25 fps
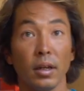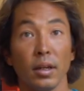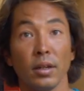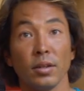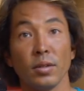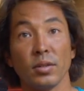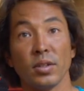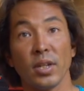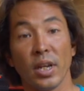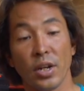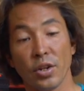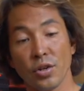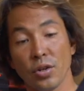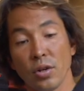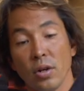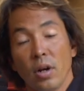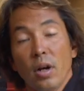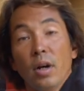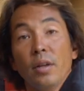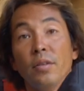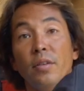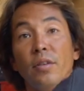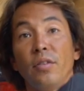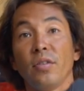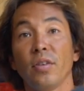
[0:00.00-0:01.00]
section
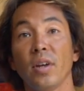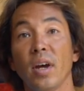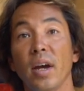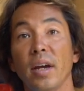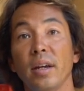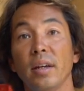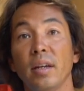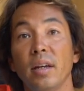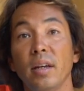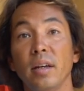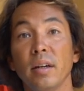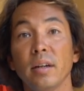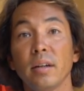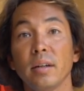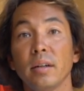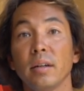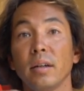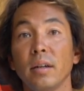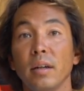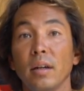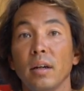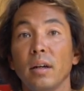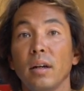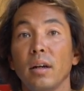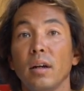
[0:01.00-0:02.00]
on the side here
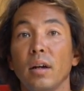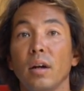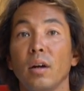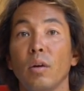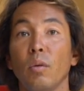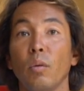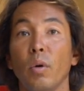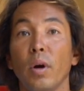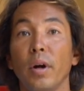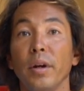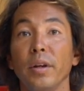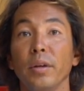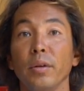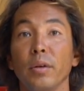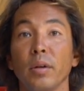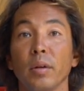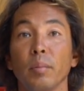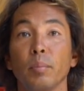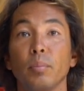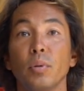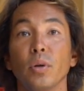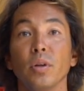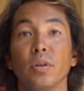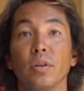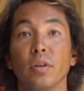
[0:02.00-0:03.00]
where you can
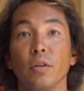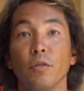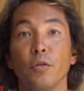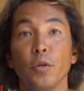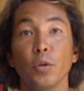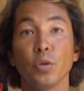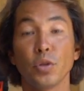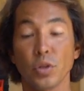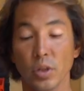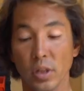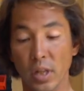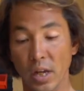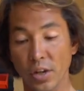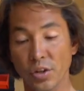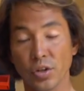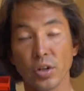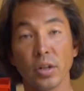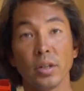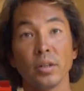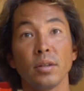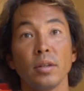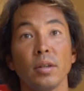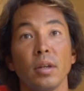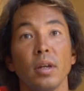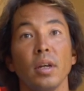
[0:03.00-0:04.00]
put the fuselage
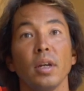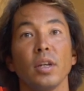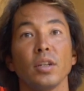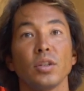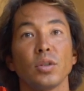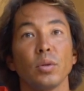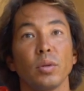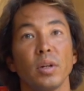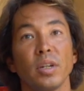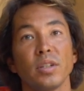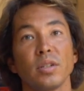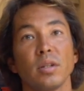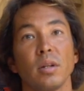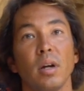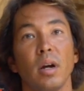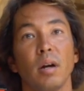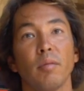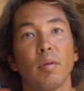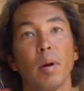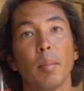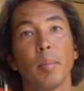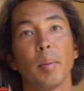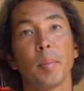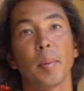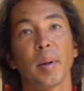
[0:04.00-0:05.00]
in so it doesn't
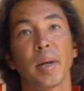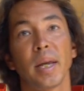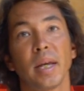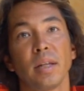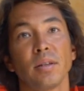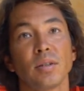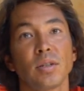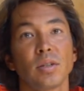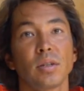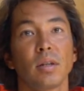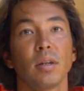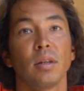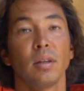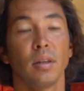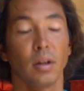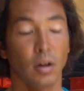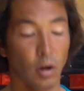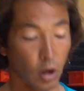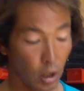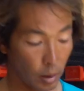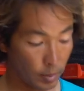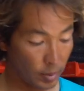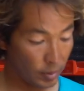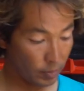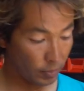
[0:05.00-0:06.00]
rub up against the
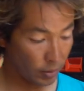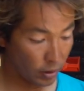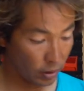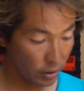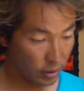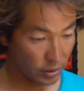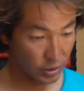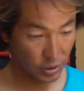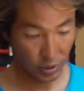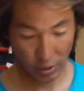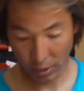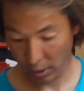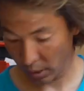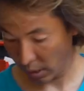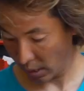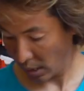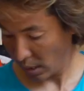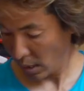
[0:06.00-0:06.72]
carbon parts.